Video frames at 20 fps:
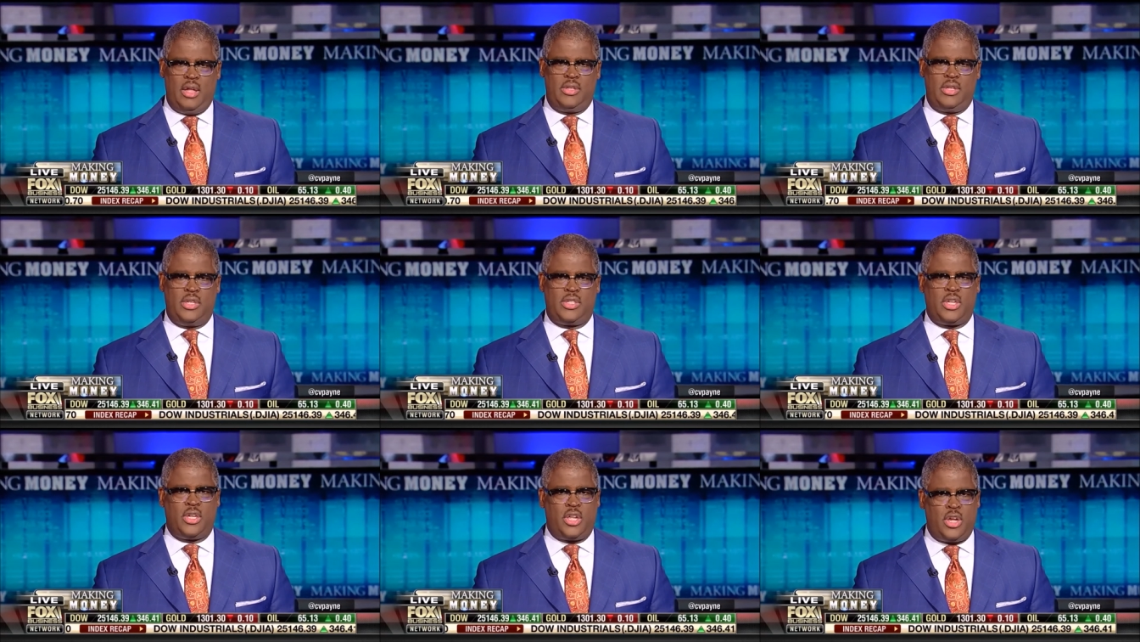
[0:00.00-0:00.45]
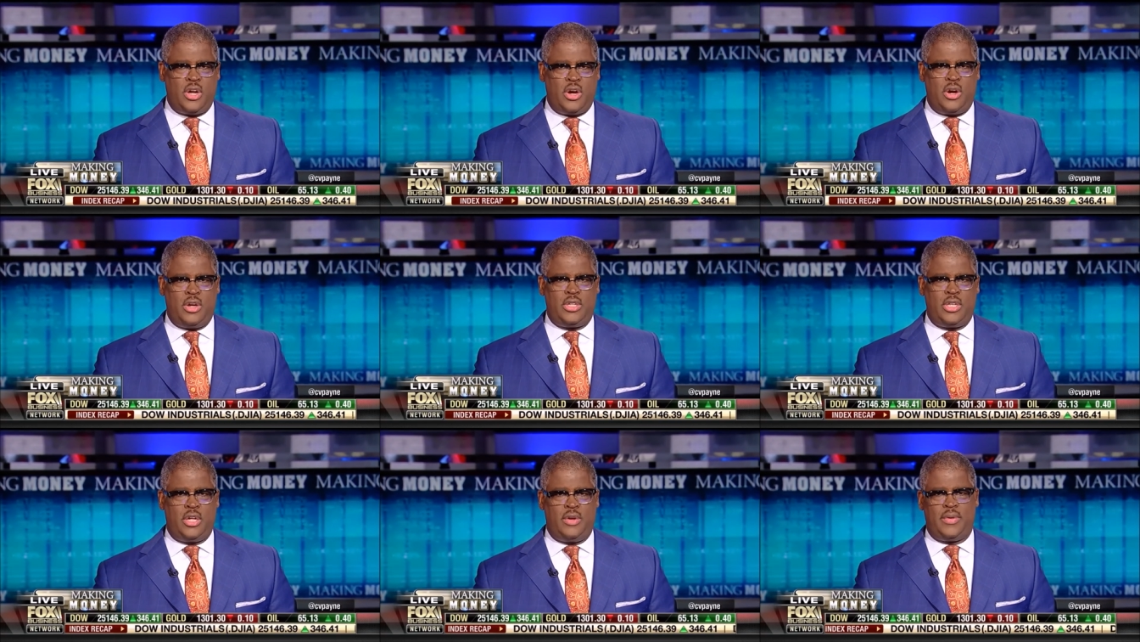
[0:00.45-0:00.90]
to
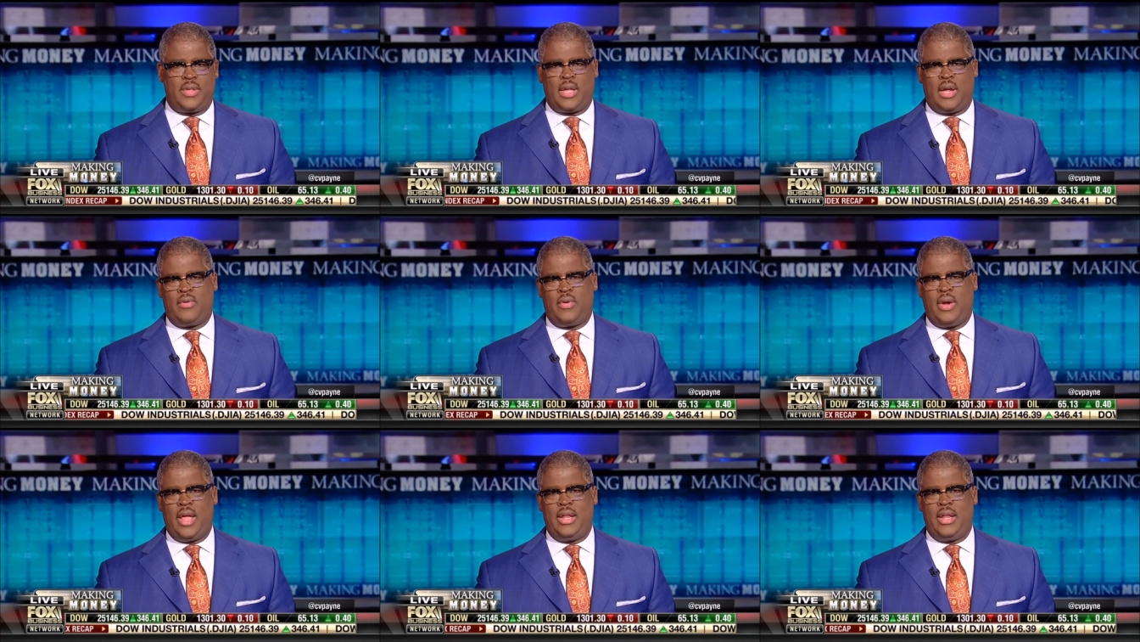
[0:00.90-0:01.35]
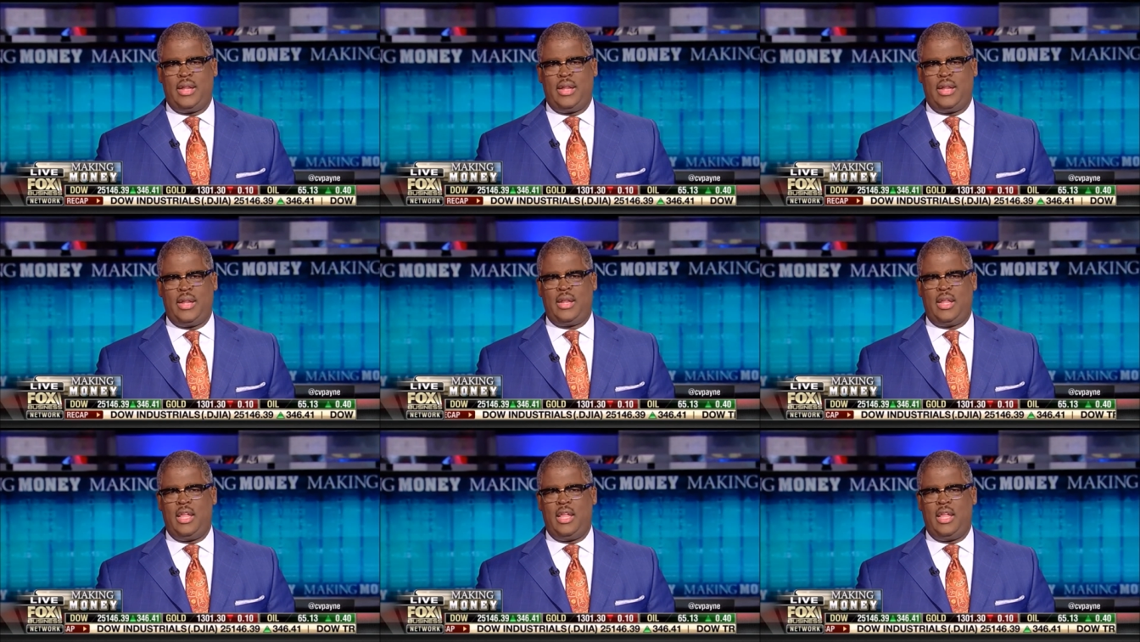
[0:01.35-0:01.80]
secure a deal with Iran
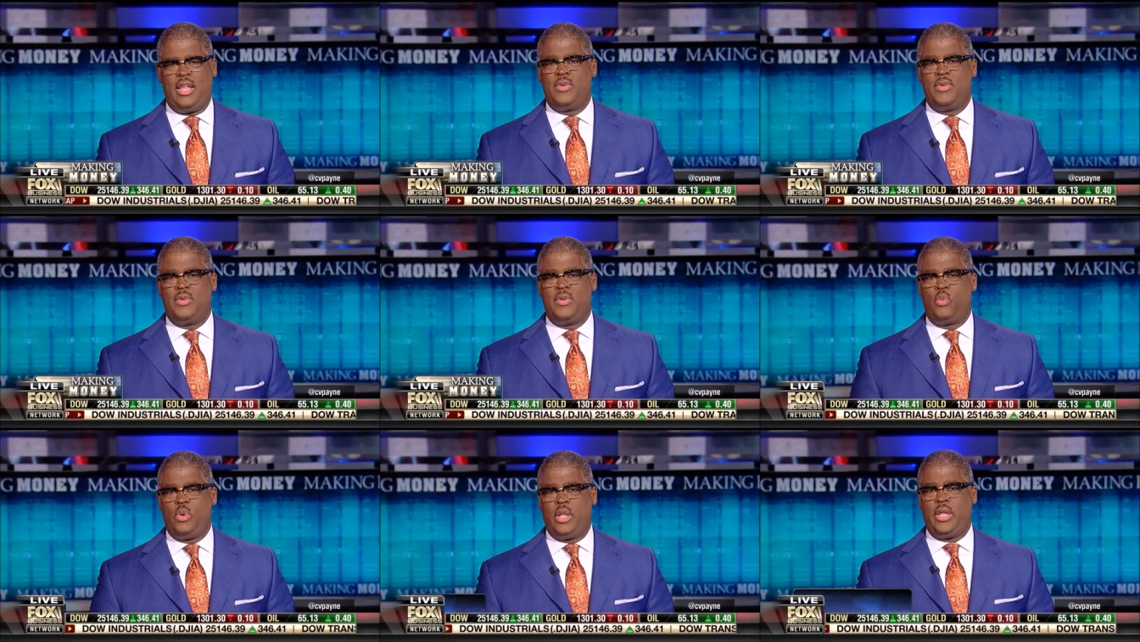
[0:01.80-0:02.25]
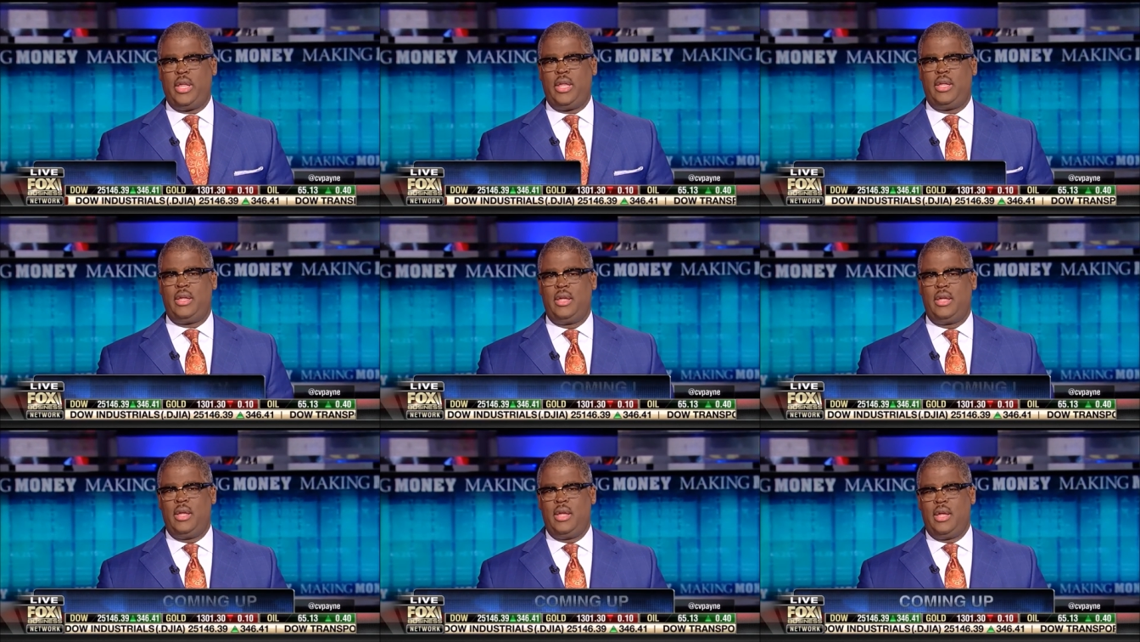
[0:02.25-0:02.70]
that he was willing